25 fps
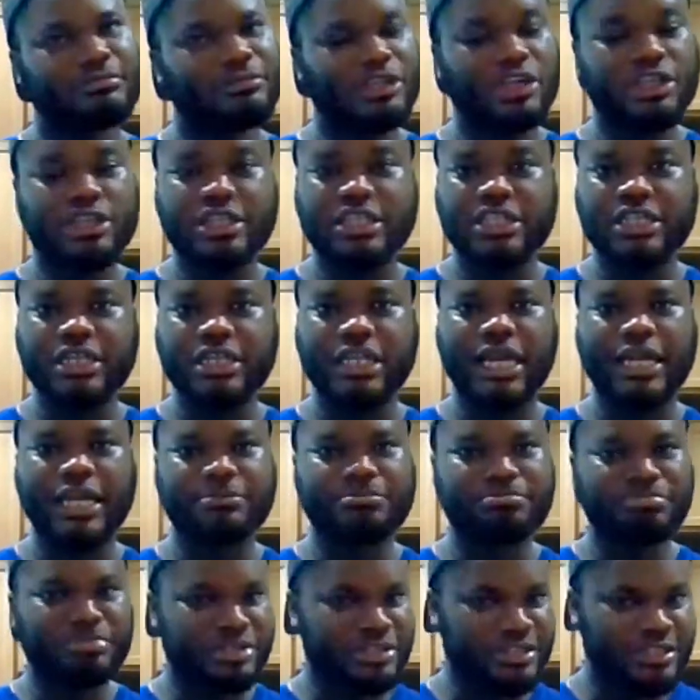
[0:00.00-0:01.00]
nothing
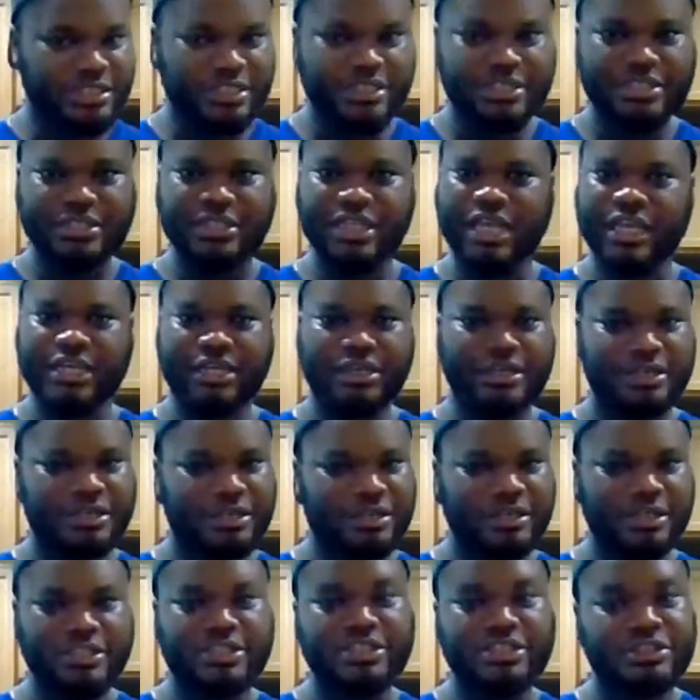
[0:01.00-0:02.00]
like beats, like,
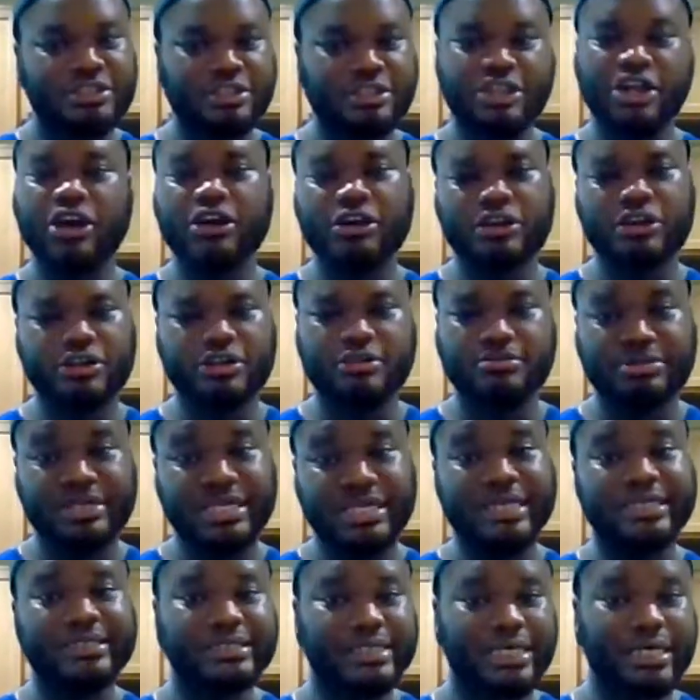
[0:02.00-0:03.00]
it's not going to be
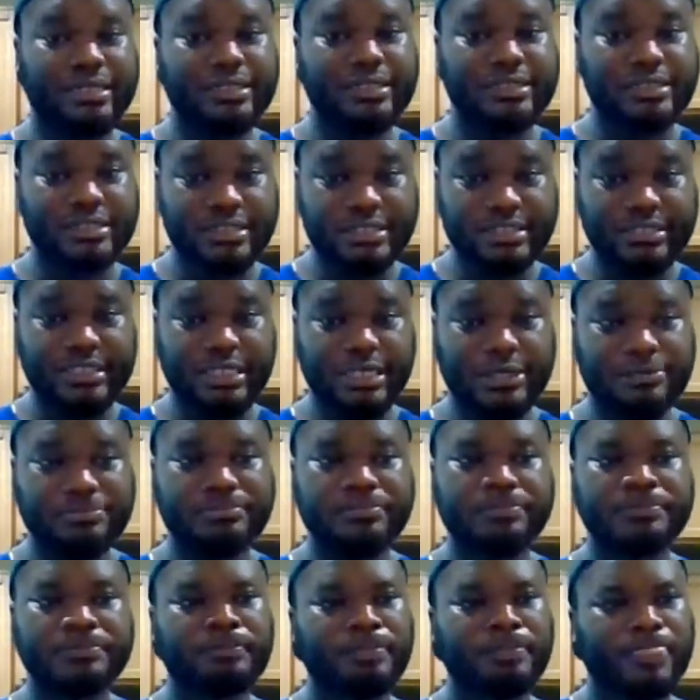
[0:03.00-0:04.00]
exactly the same,
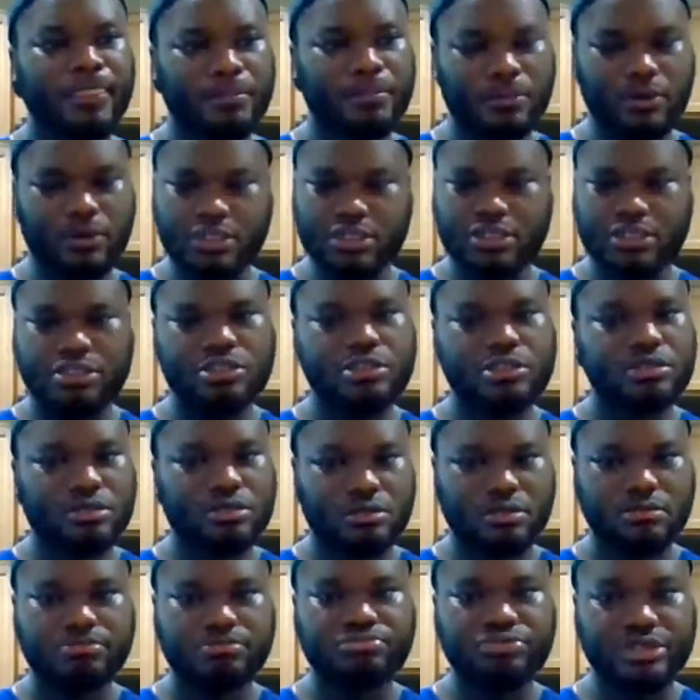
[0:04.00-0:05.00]
but it's
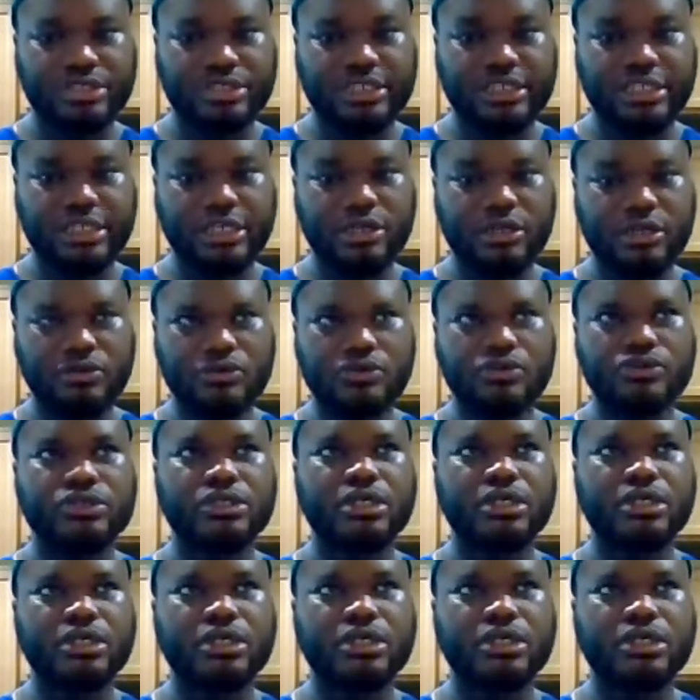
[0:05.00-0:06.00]
pretty close.
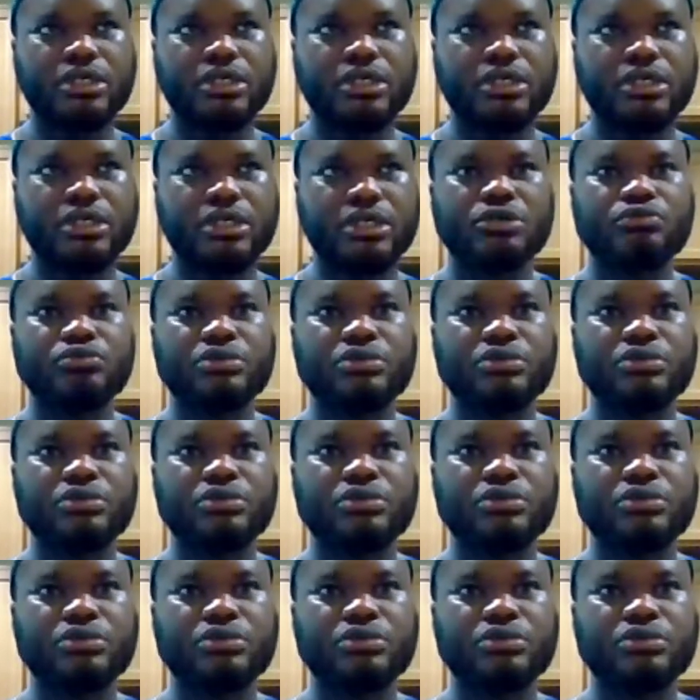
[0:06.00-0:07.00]
The reason
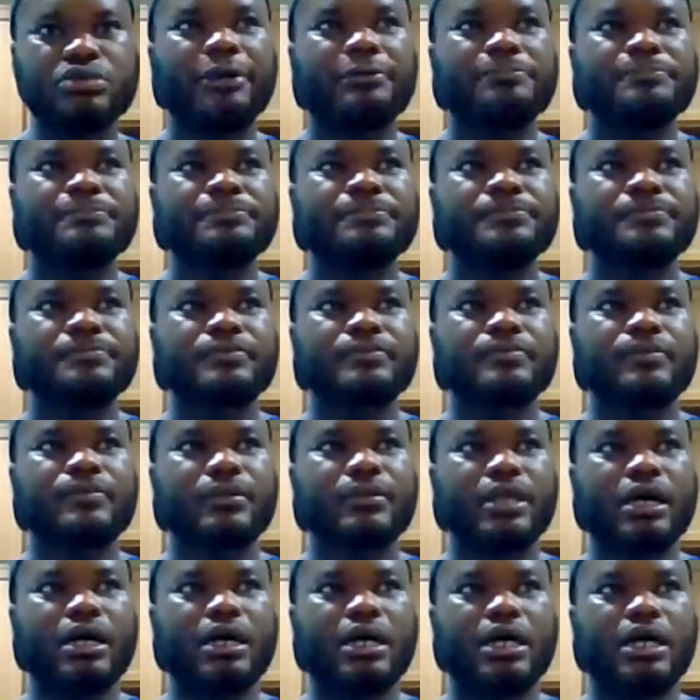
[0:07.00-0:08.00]
why
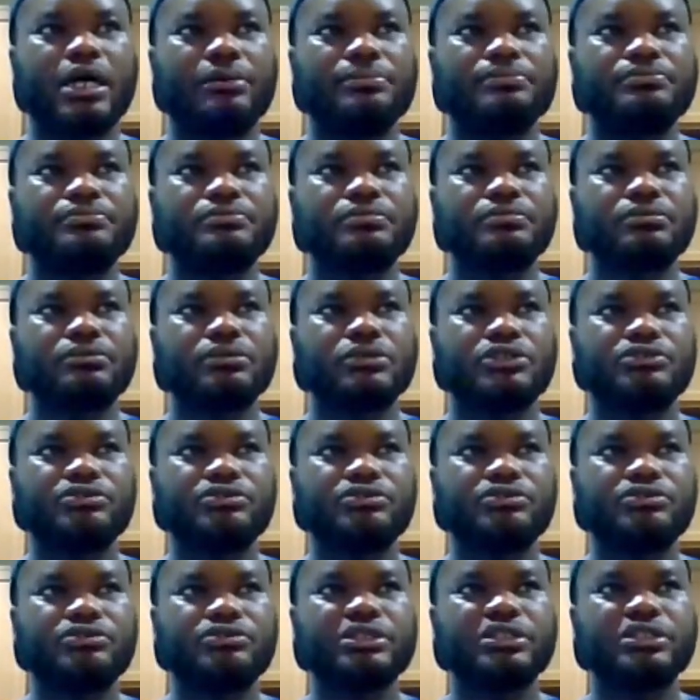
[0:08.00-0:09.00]

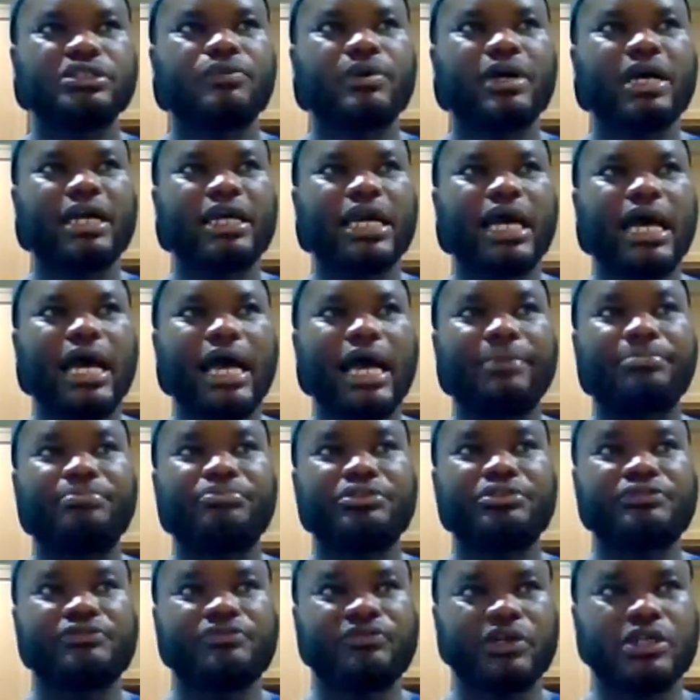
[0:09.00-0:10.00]
I
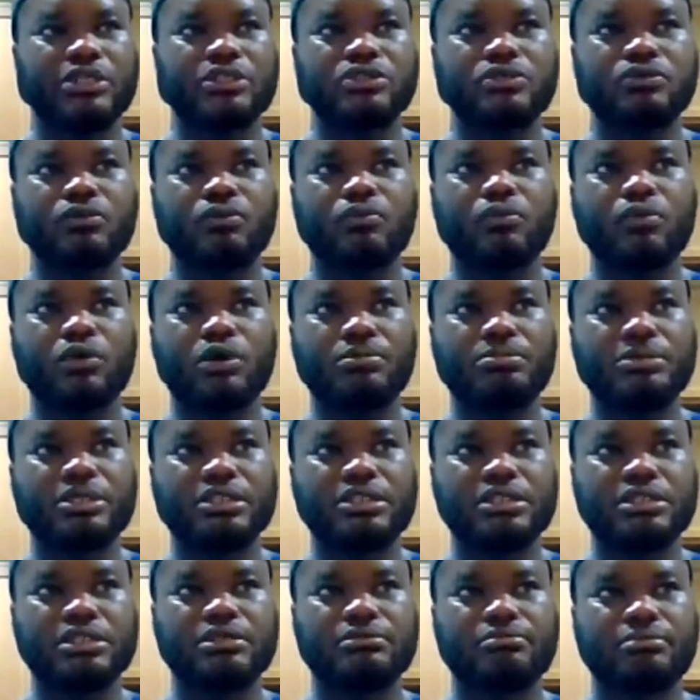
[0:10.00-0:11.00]
prefer to warm it
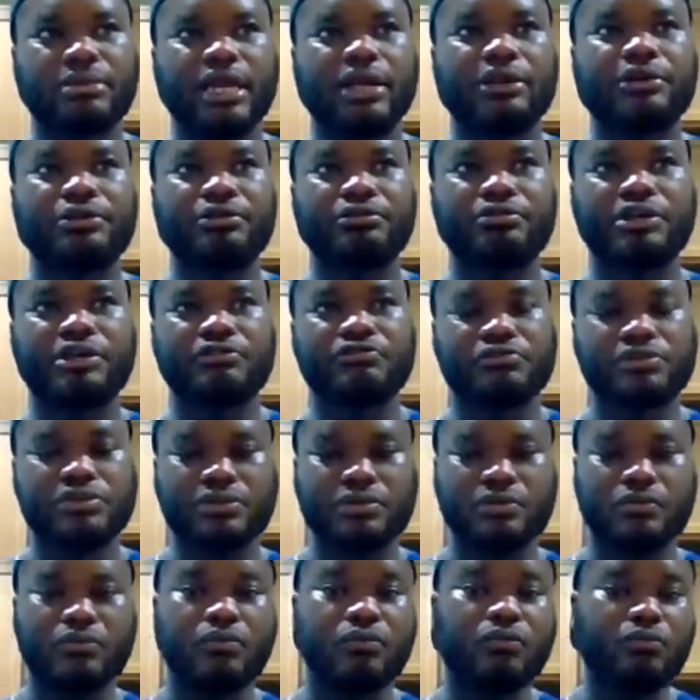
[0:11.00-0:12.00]
in the microwave with a
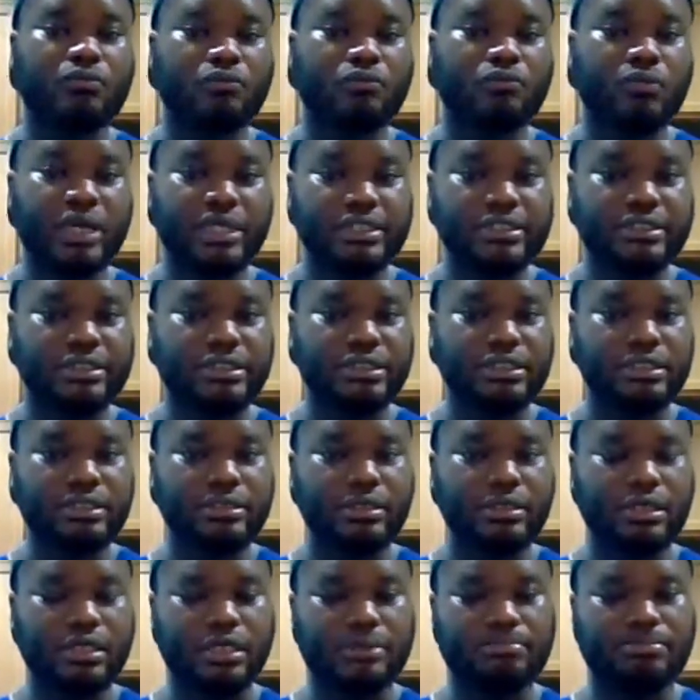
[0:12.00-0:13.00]
wet
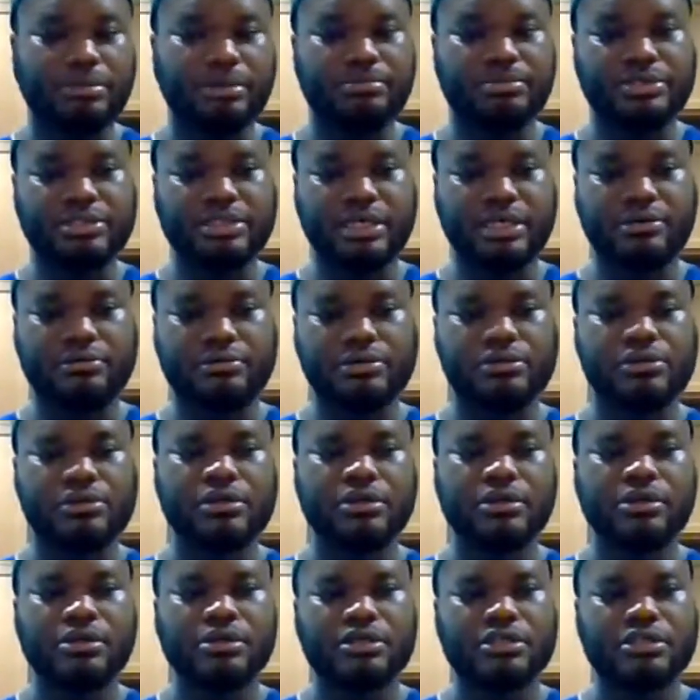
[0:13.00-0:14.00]
paper towel
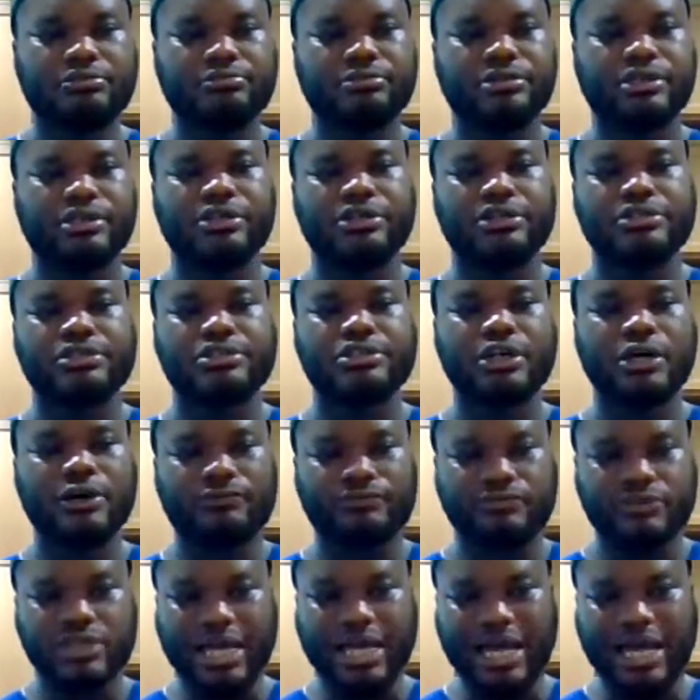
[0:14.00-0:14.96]
is because of the